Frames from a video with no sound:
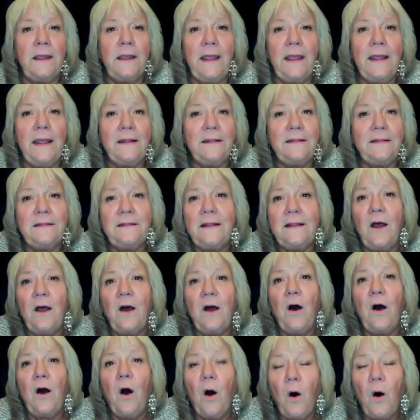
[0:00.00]
in
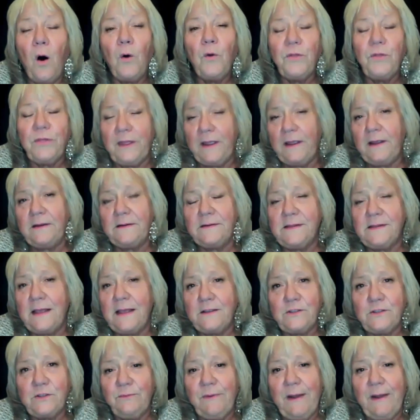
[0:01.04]
all things
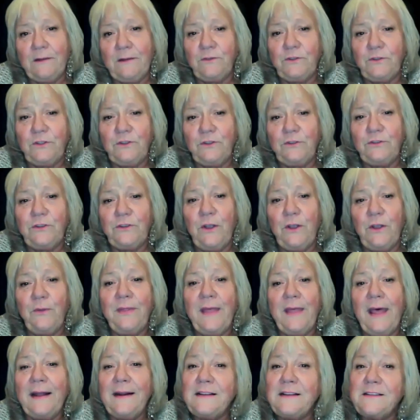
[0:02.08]
that surround you. So
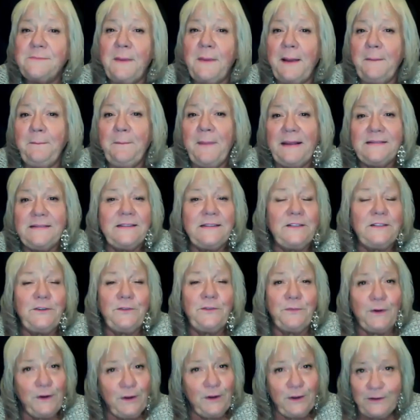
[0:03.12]
that is my message
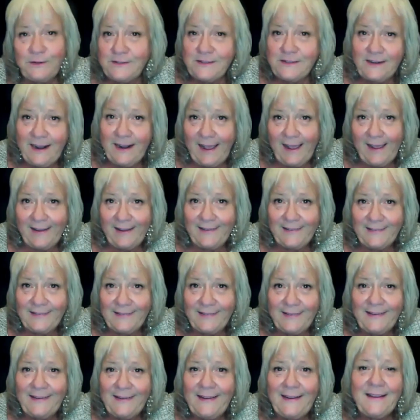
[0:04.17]
for you today.
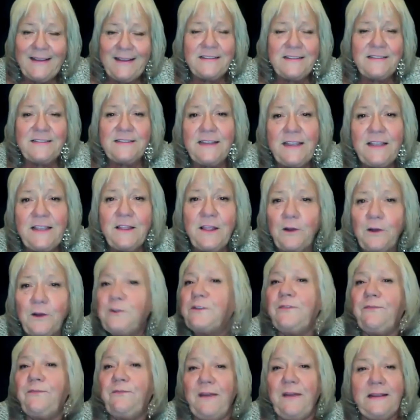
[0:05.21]
See
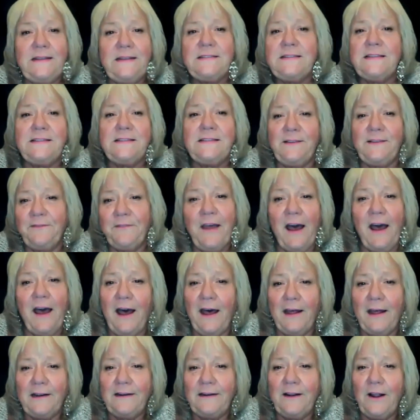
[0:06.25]
those faces of
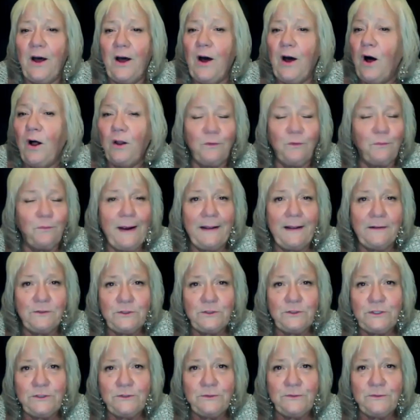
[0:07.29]
God all
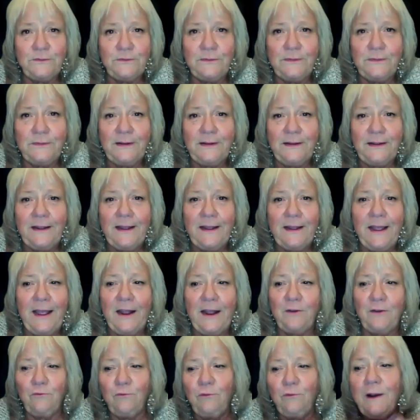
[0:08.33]
around you
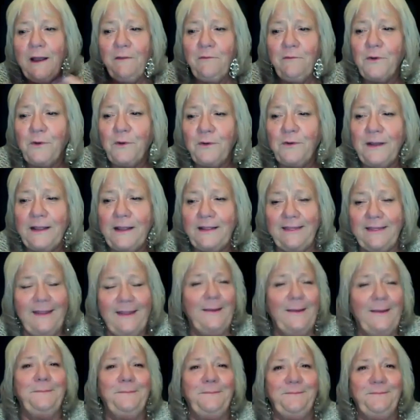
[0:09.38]
and revel in
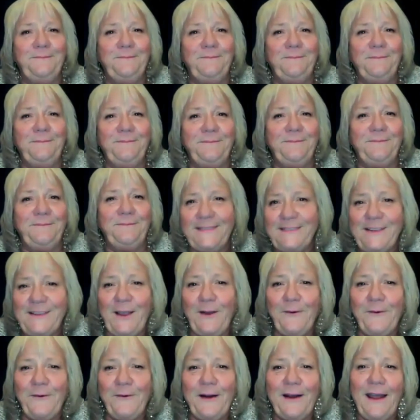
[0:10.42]
them.
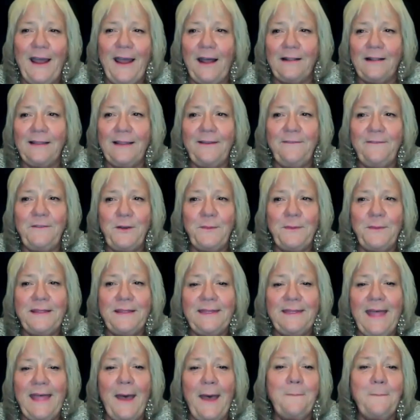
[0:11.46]
So I'll leave you with
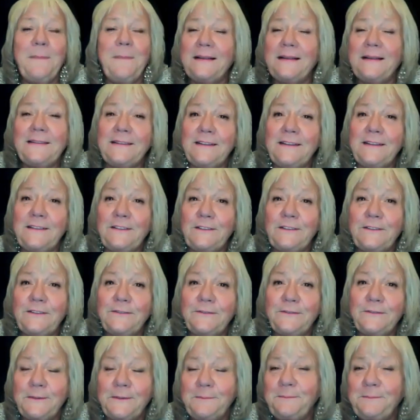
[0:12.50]
that message
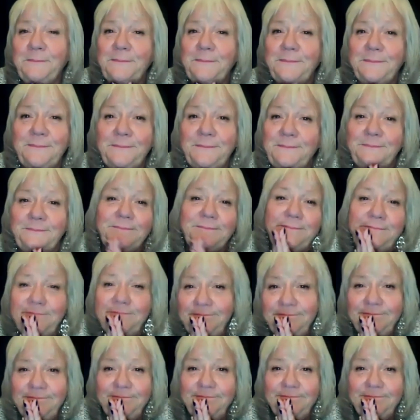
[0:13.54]
from
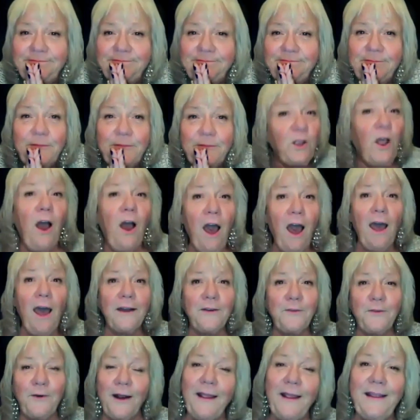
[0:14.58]

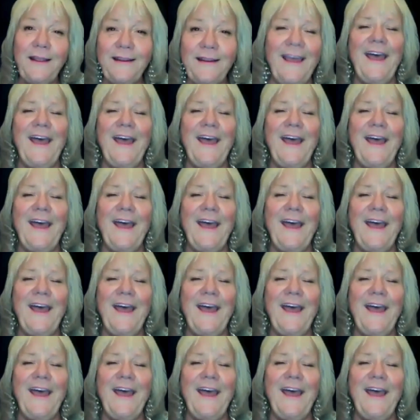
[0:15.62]
God, right?